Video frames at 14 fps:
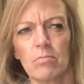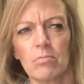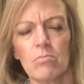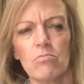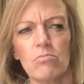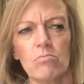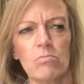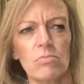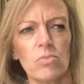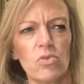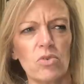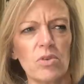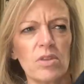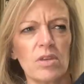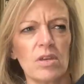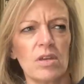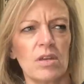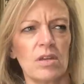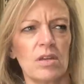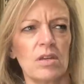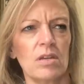more
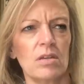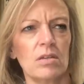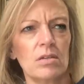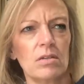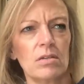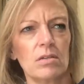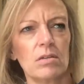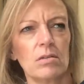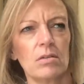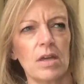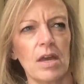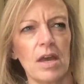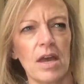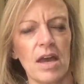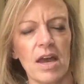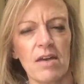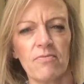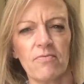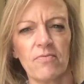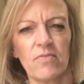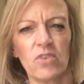than half
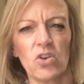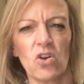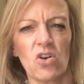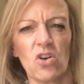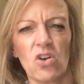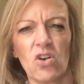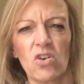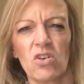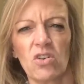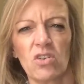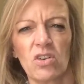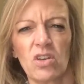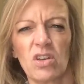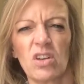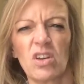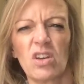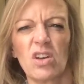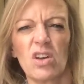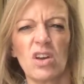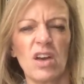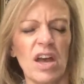yard.
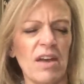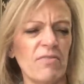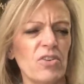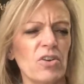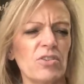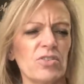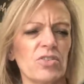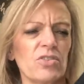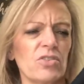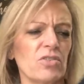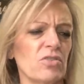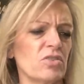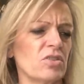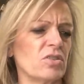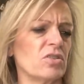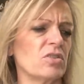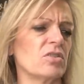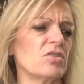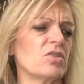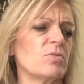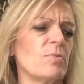Half yard's a little
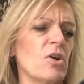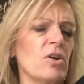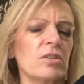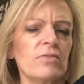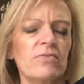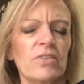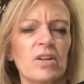small to fit